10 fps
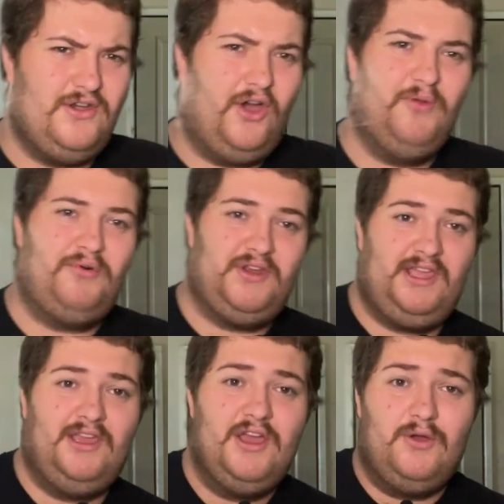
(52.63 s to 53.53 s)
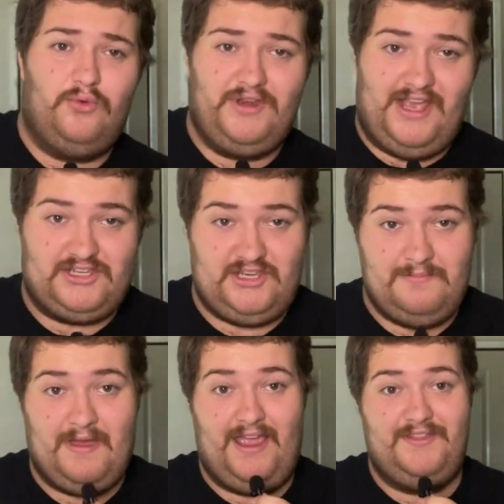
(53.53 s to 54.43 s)
nobody would actually
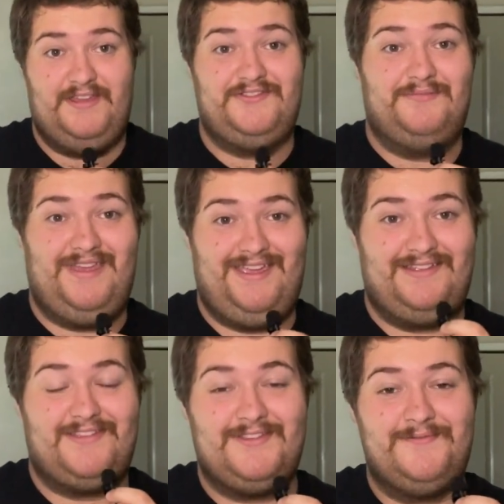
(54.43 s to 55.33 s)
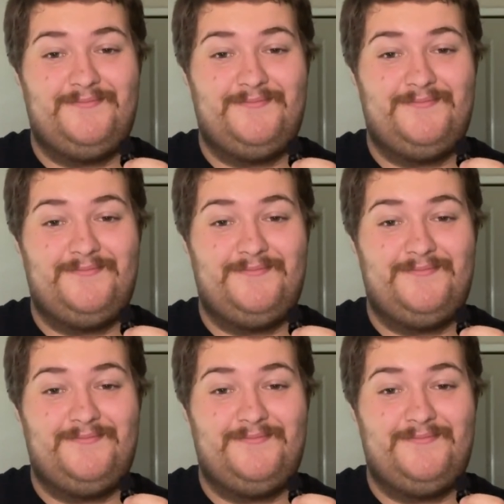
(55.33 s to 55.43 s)
pay that demand.